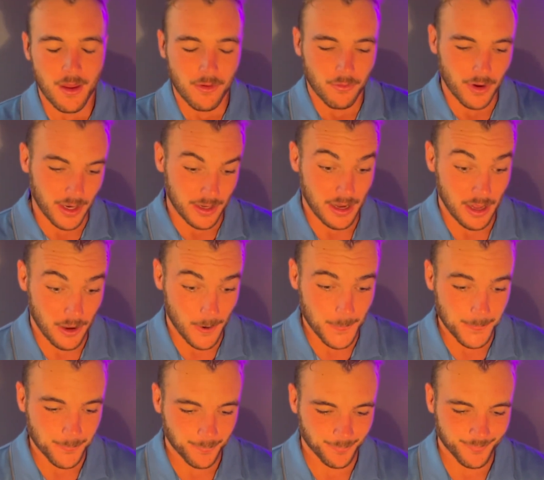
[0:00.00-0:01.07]
Right
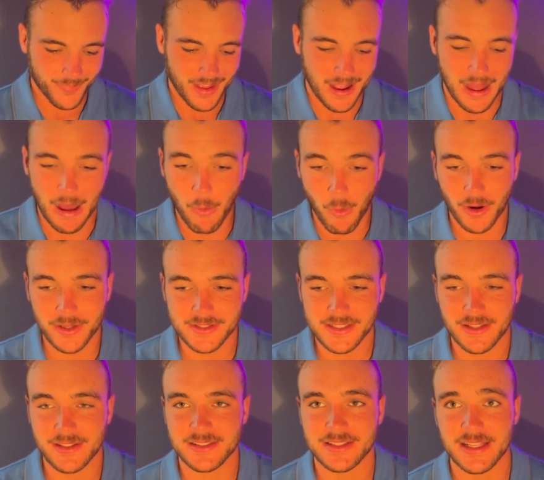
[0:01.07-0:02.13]
now, I want to see
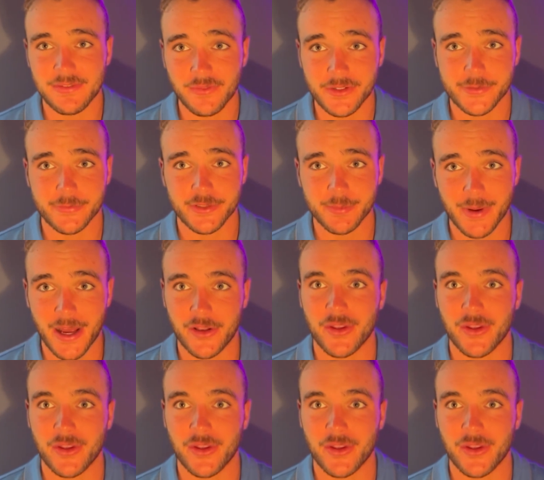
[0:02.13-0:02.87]
this defense respond.